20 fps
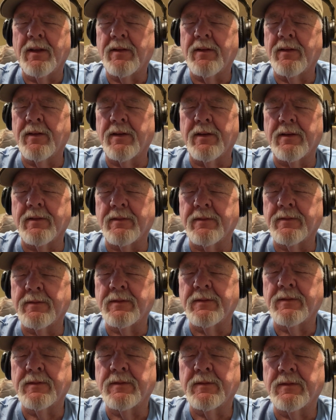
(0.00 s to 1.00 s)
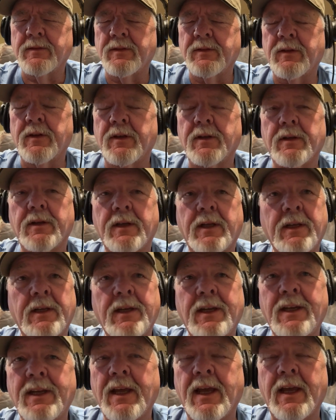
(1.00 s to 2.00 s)
The
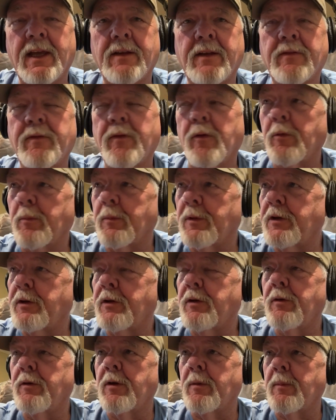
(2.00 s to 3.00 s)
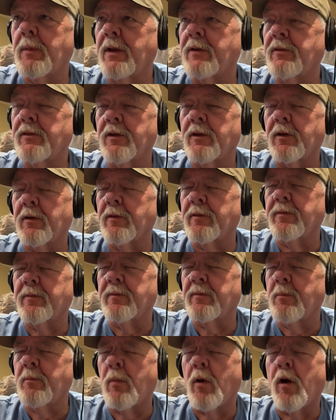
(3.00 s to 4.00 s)
NDA, formerly QDMA, has done a
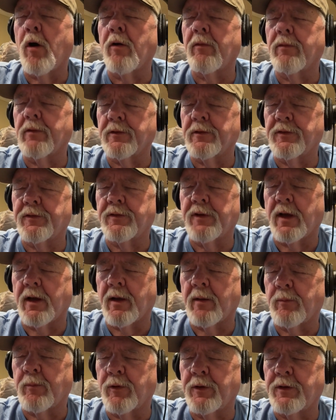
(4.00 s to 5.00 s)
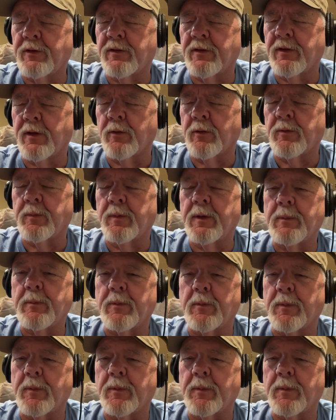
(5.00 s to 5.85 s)
marvelous job reaching those people,